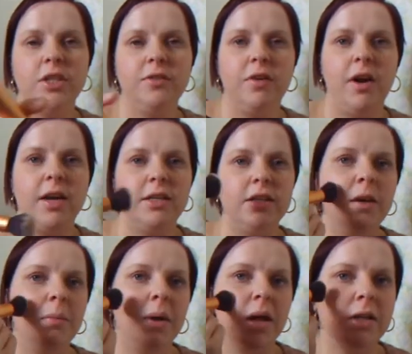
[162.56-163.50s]
just find
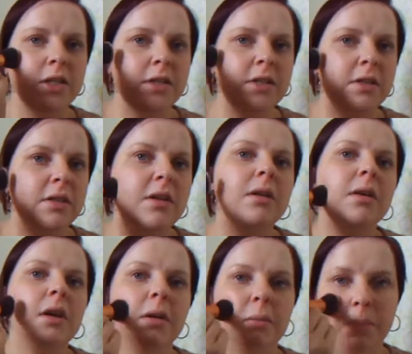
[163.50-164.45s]
that by just
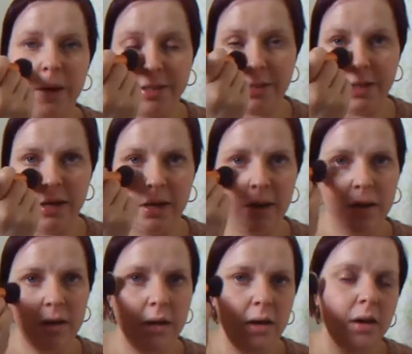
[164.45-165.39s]
patting it
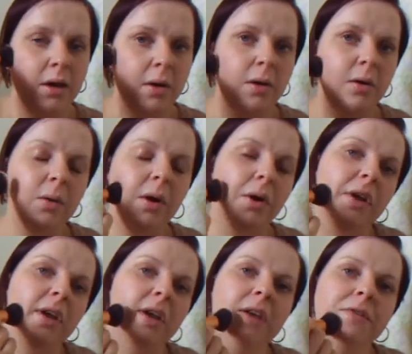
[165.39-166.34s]
all
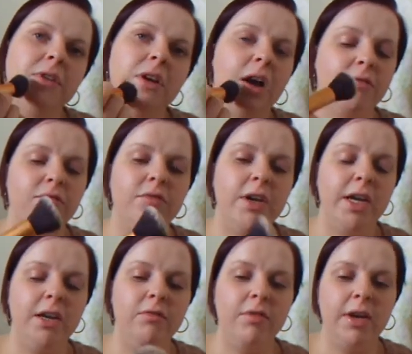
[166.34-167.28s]
on, it gives you like
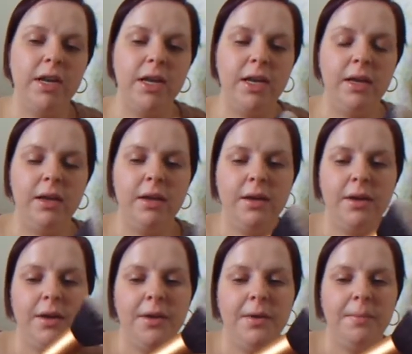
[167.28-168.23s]
really
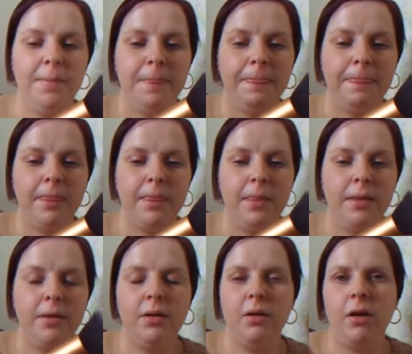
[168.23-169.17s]

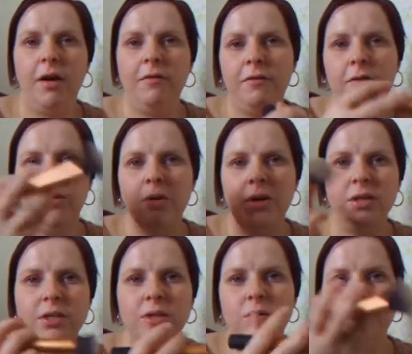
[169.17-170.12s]
like
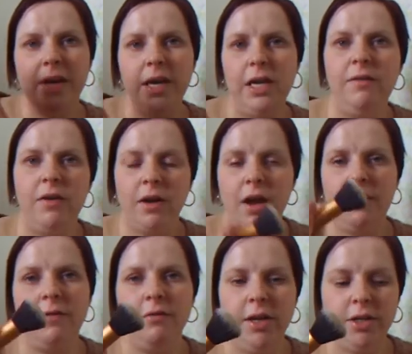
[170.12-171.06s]
flawless sort of even
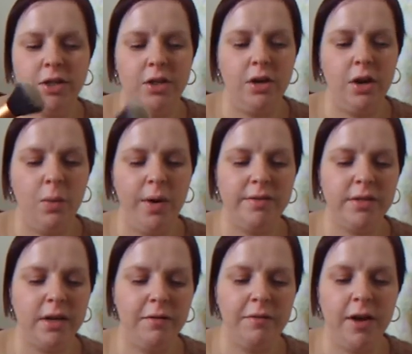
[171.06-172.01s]
coverage.
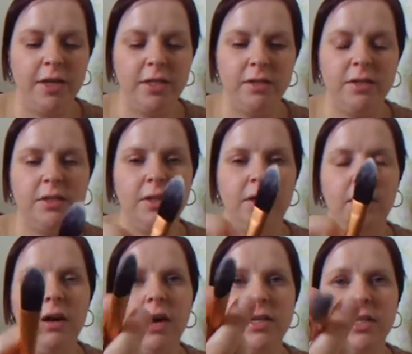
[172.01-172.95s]
Whereas
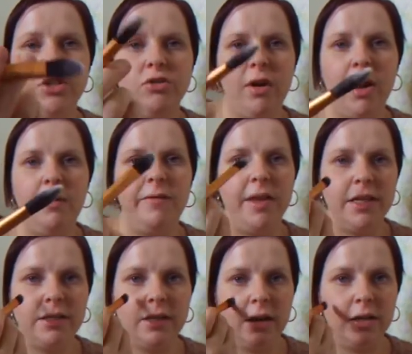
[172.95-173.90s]
I did try it with
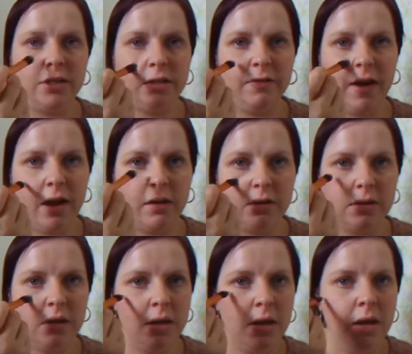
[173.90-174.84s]
this, and I just
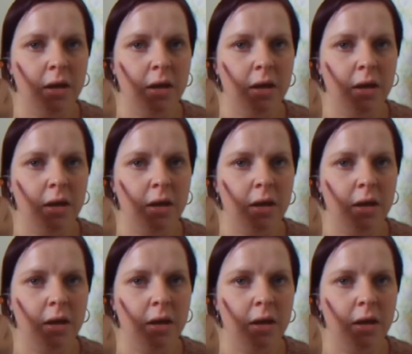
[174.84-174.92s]
found